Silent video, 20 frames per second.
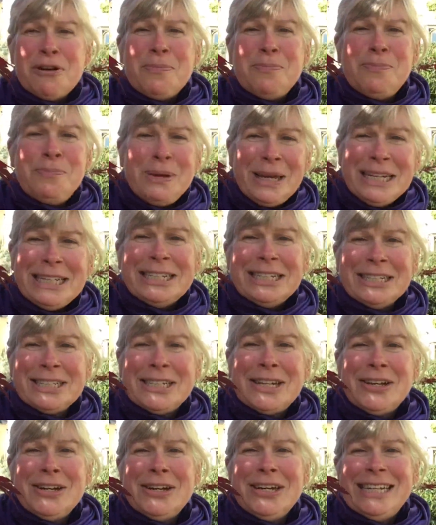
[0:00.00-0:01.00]
bit as
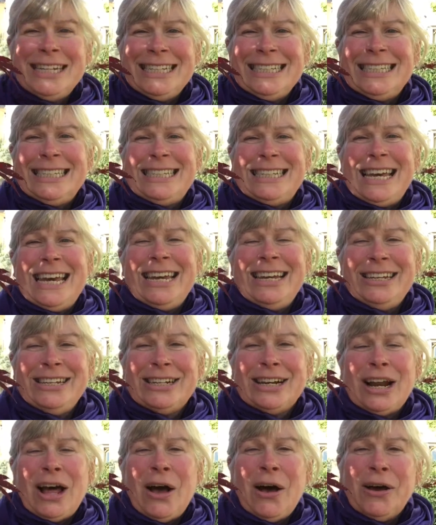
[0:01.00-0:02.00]
good as stained
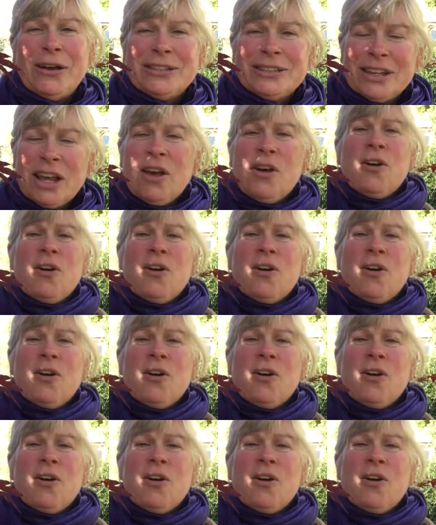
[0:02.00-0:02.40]
glass.